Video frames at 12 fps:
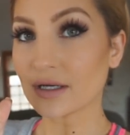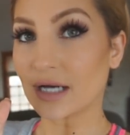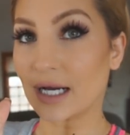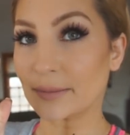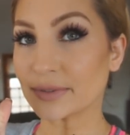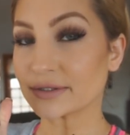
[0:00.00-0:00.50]

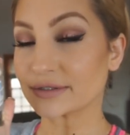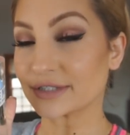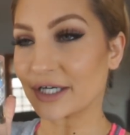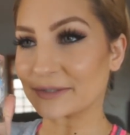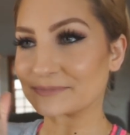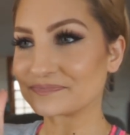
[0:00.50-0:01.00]
cup,
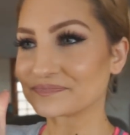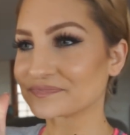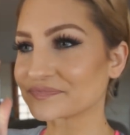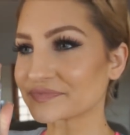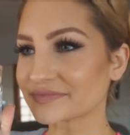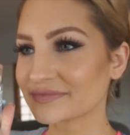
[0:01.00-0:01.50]
so
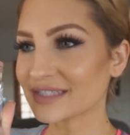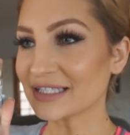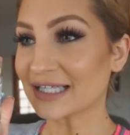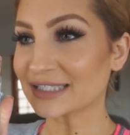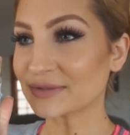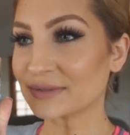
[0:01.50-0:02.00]

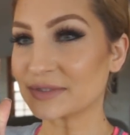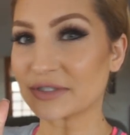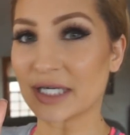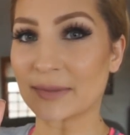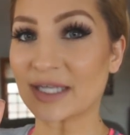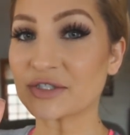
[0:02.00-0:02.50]
that's what I'm
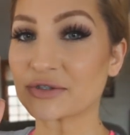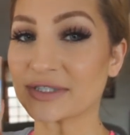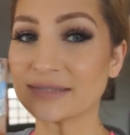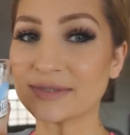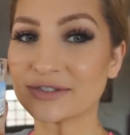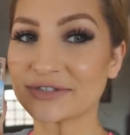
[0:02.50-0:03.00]
doing. My
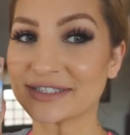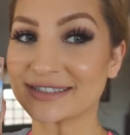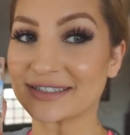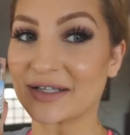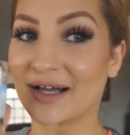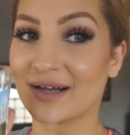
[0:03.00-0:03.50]
Christmas tree's
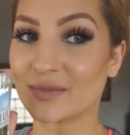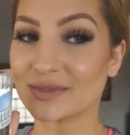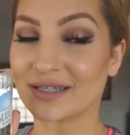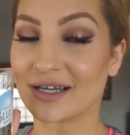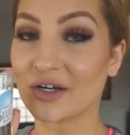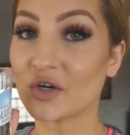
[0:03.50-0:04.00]
still
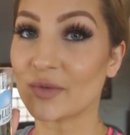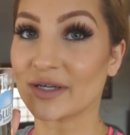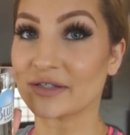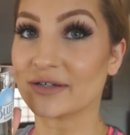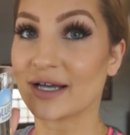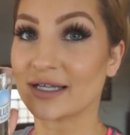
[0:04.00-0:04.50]
up. I don't know
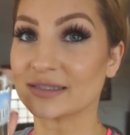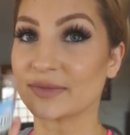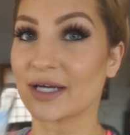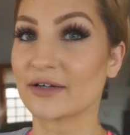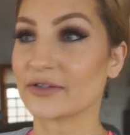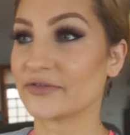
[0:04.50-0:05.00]
about you guys,
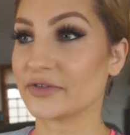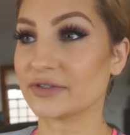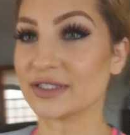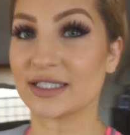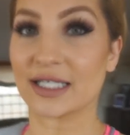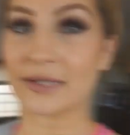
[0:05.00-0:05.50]
but I refuse to